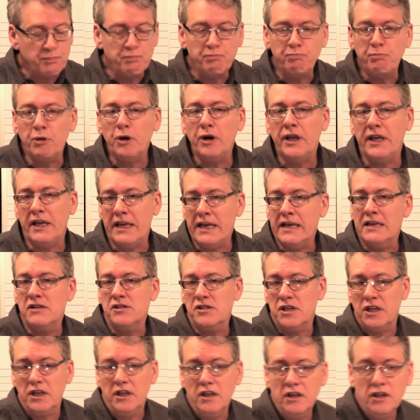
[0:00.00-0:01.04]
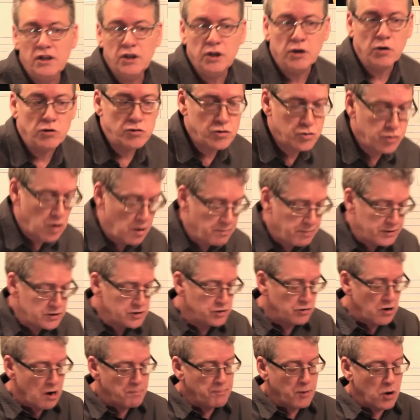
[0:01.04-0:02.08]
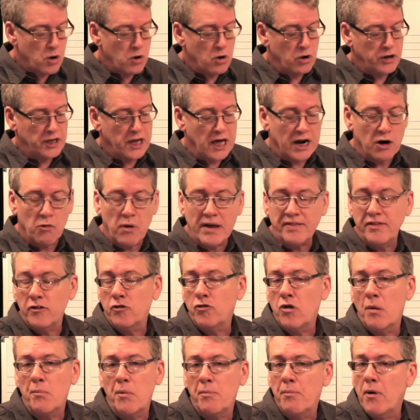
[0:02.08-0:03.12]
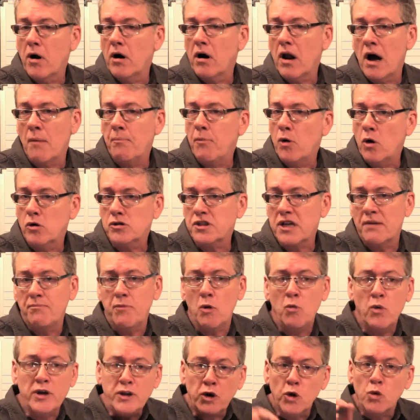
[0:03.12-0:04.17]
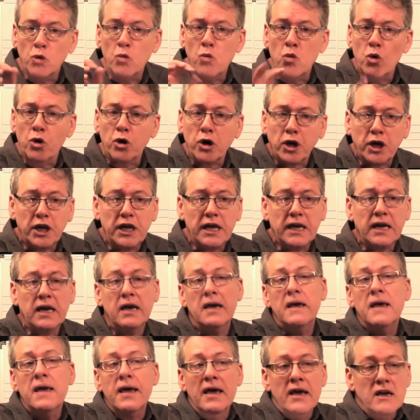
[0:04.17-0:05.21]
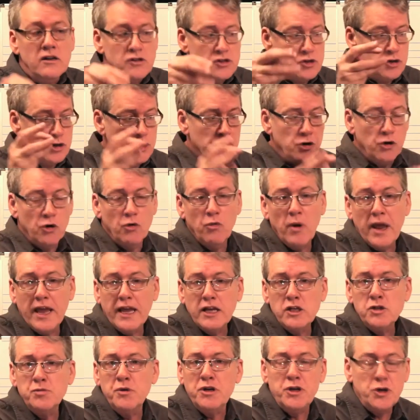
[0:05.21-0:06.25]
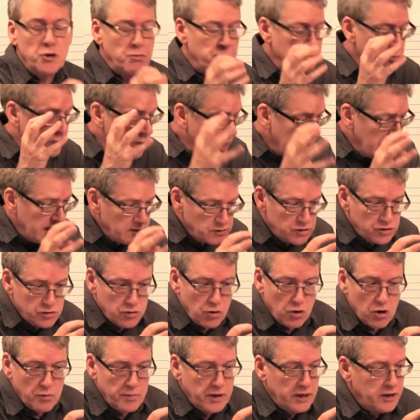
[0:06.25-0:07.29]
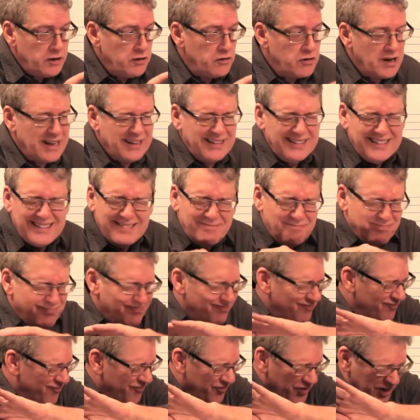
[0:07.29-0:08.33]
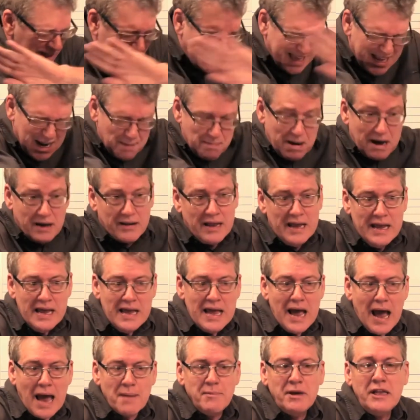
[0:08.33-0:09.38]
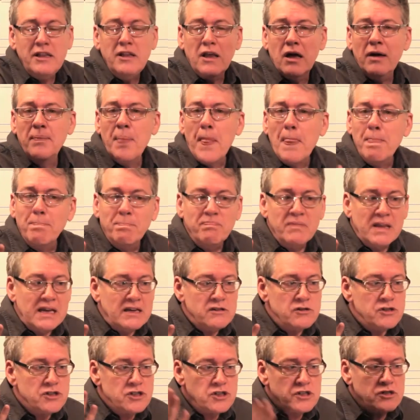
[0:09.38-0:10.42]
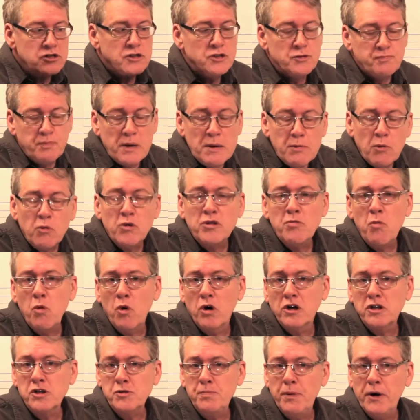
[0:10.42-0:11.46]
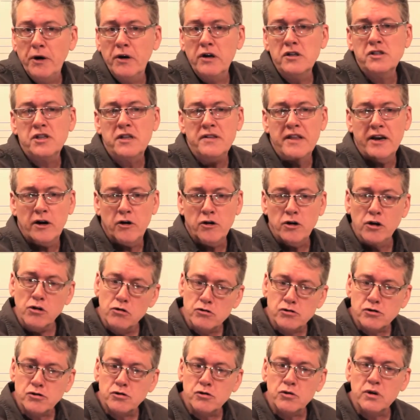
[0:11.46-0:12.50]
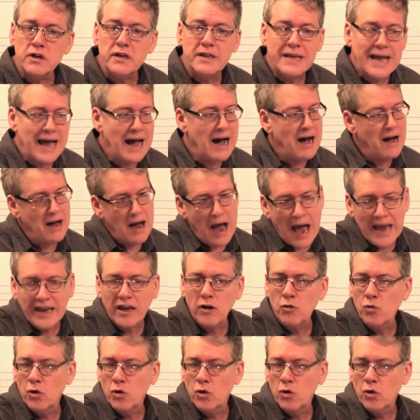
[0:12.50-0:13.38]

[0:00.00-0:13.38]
pretty easy. You know, trumpets are up a whole. You got to write the trumpet part up a whole step. But when you're working to your arrangement, you're brainstorming, you're like, forget about. I mean, people with more experience and that are used to it, yeah, I can